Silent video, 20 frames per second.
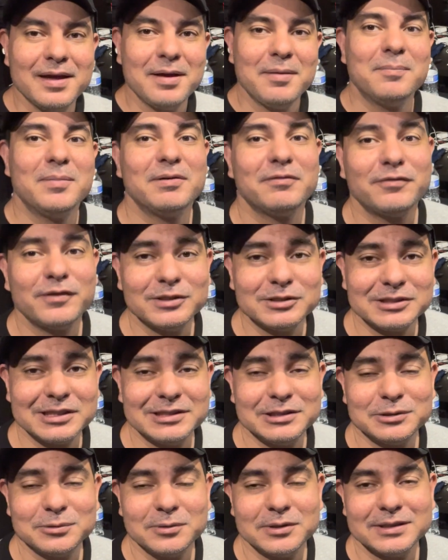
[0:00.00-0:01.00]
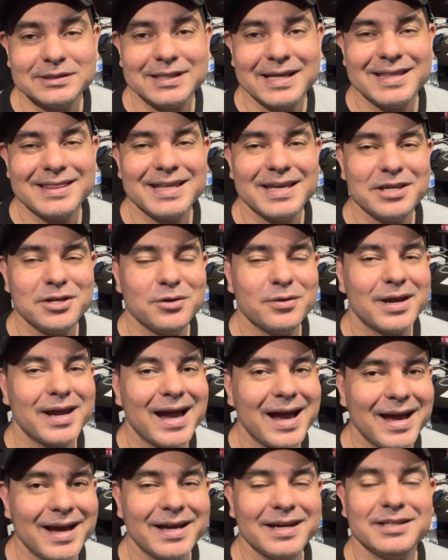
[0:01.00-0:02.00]
but first, I just want to say thank you
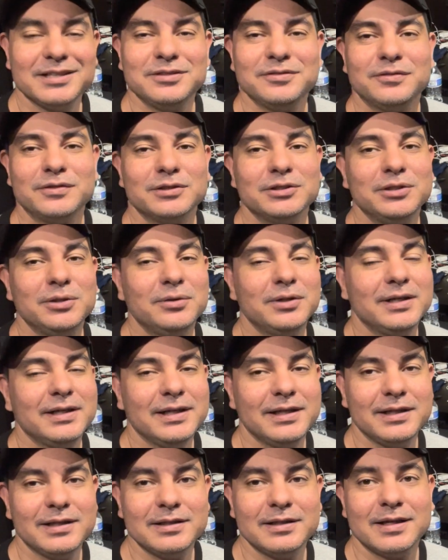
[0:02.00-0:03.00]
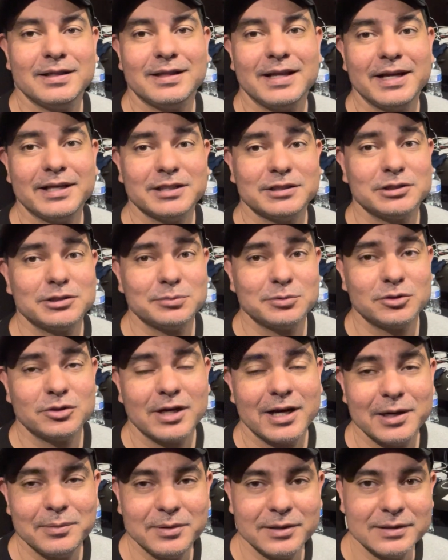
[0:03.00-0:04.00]
guys for tuning in, liking,
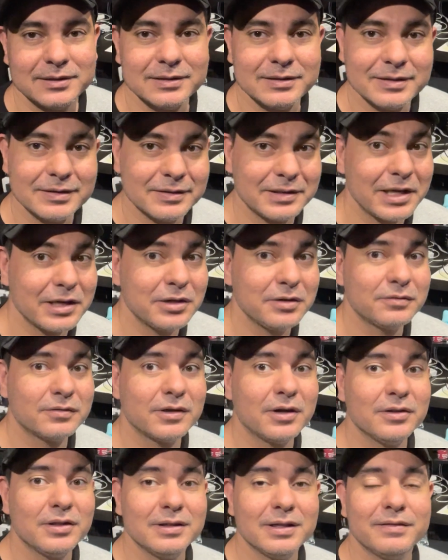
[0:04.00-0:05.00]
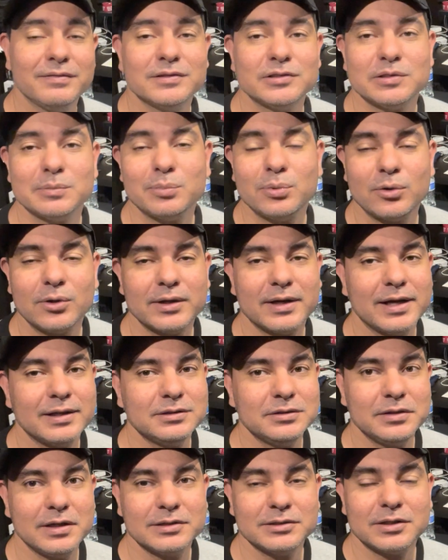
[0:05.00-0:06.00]
subscribing. Thank you for all the love and support,
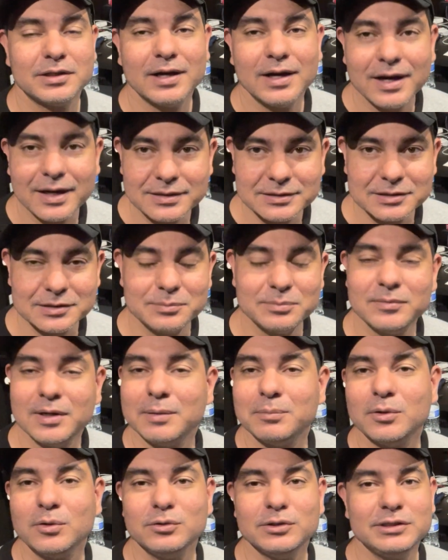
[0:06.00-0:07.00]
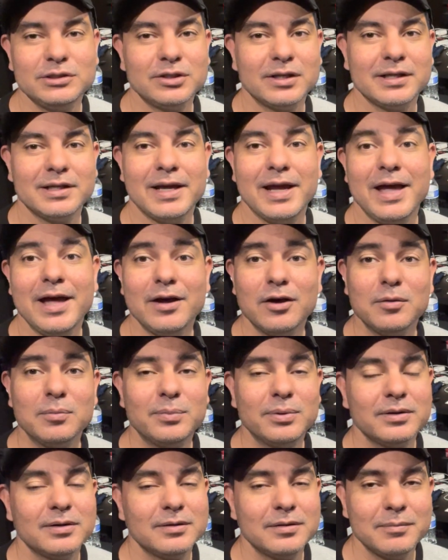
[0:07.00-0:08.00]
guys. You guys are awesome. I'm only trying to
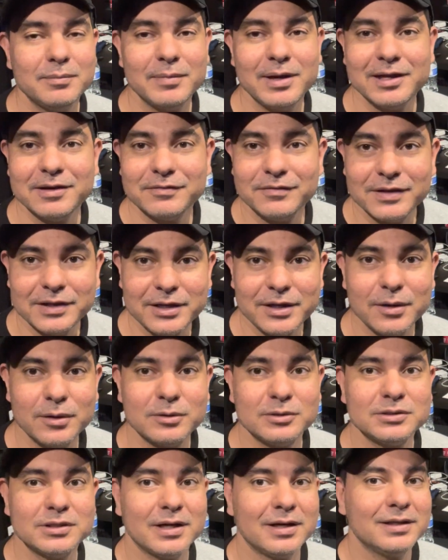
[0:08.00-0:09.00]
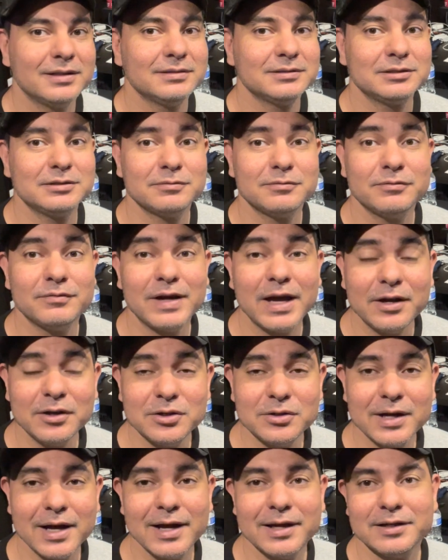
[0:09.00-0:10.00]
help make videos on some
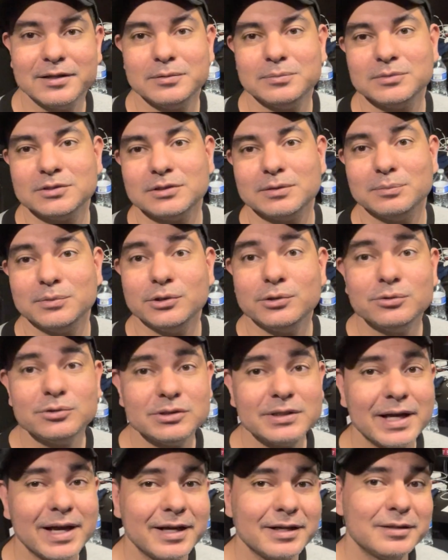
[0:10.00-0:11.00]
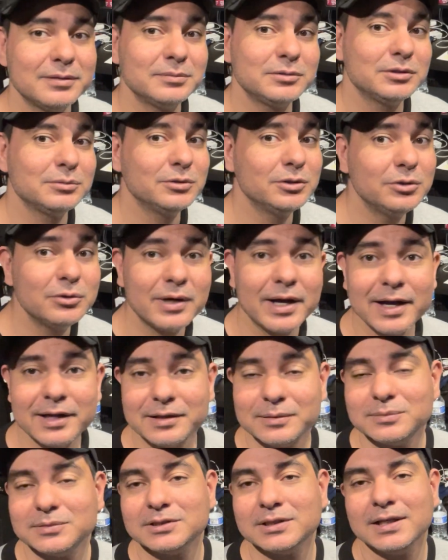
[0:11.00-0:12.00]
valued items, some used items, some new
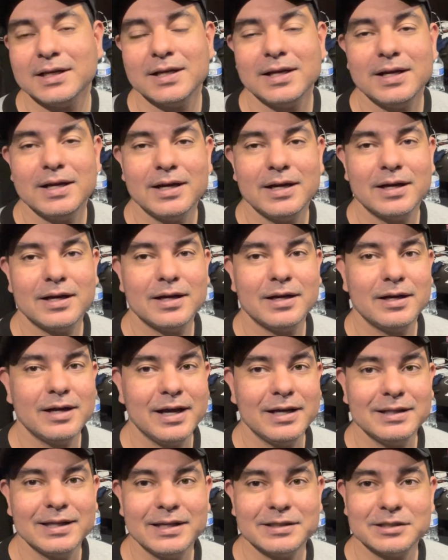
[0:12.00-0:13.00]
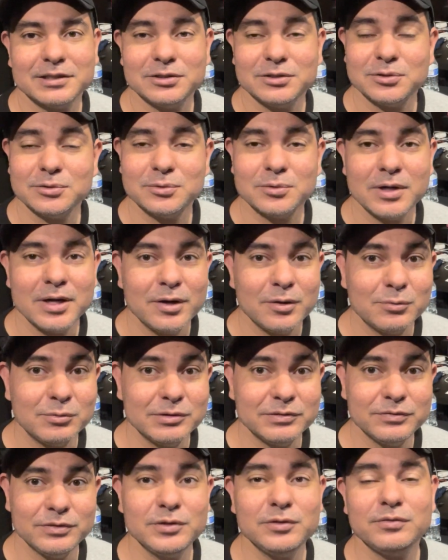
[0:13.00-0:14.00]
items. Uh, I like to do
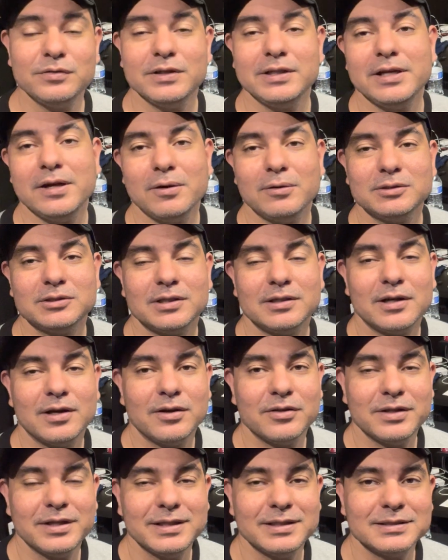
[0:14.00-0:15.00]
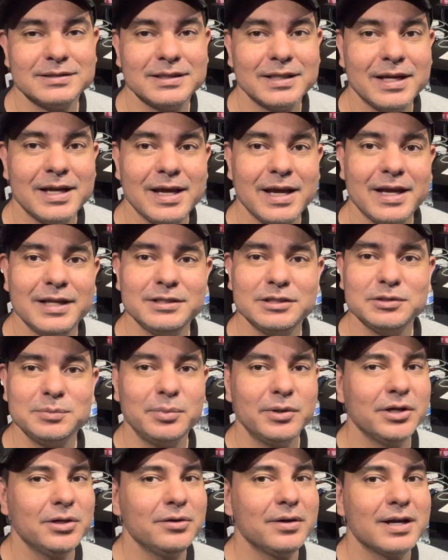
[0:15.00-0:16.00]
review videos on all these and just
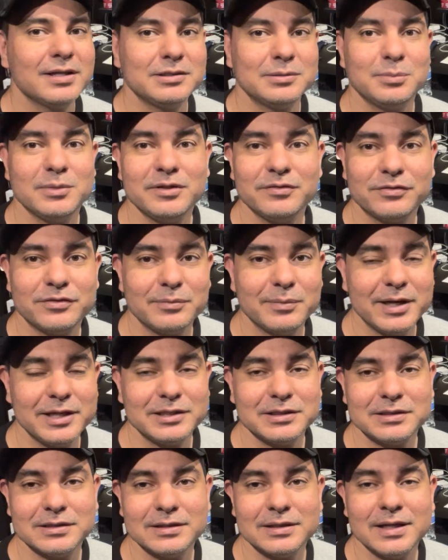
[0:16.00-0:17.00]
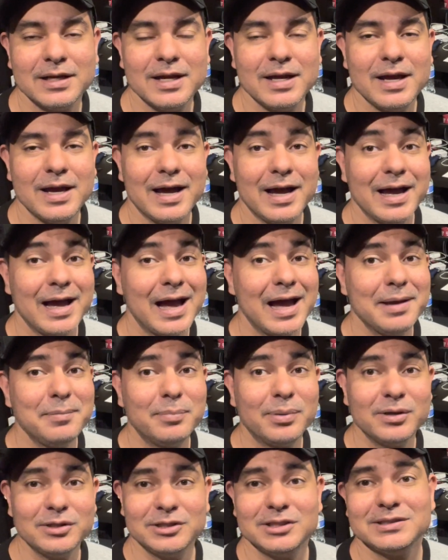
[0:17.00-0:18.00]
bring you guys some information. I, I
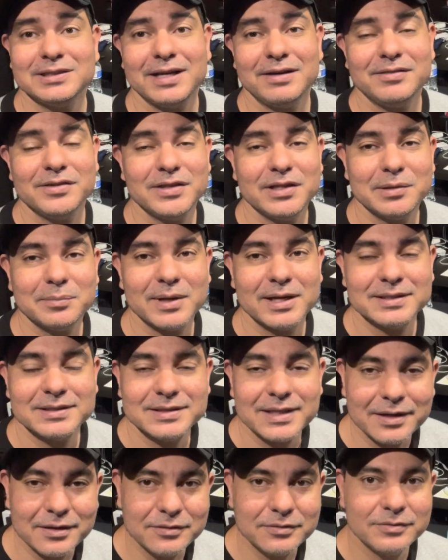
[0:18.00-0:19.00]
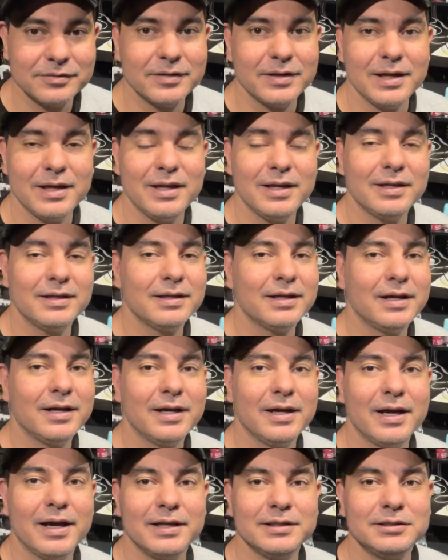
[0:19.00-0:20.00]
purchase everything myself and
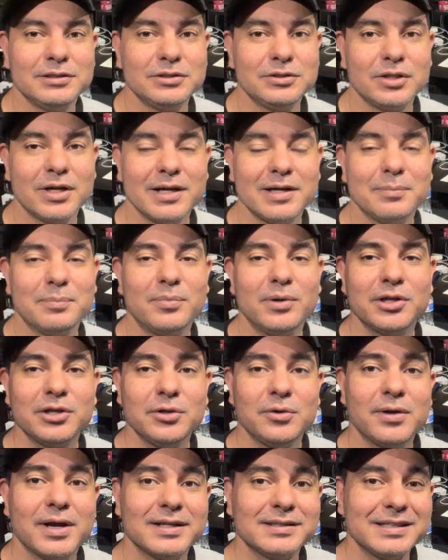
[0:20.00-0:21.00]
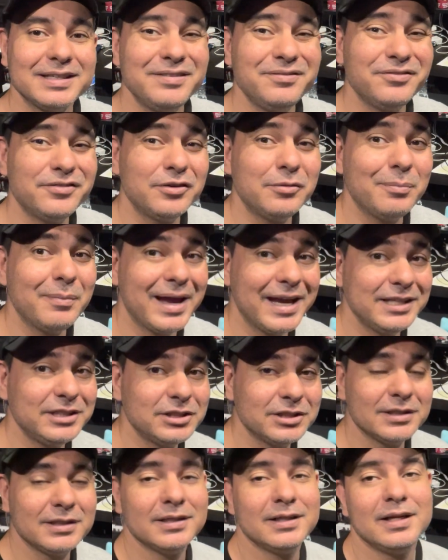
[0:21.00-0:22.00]
uh, I just try to bring you guys
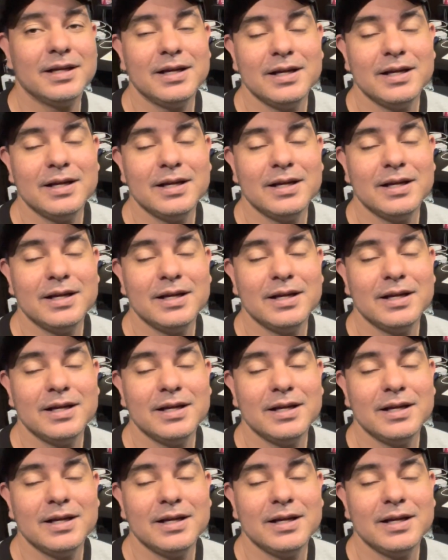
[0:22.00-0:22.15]
information